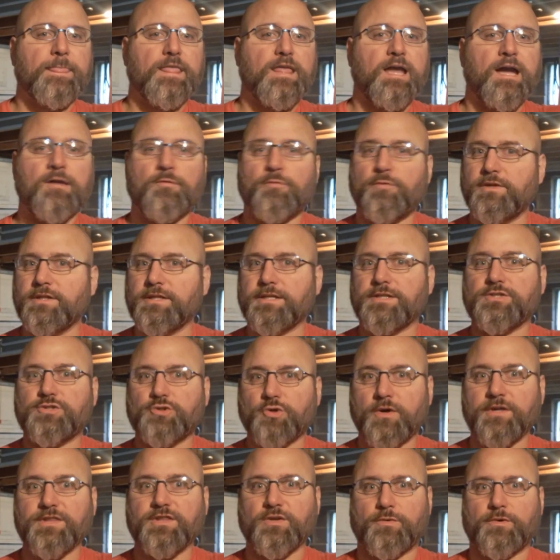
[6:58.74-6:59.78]
I really
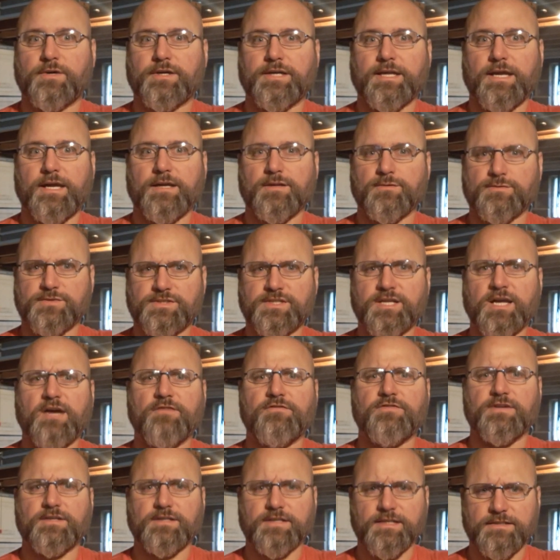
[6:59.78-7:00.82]
enjoyed the workout. It was tough.
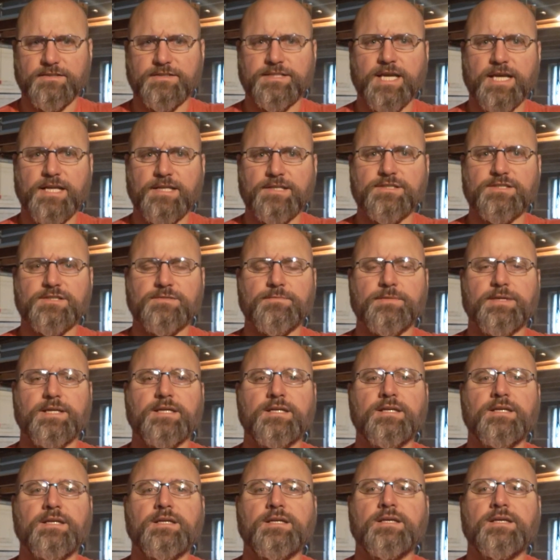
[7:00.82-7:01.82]
It challenged me.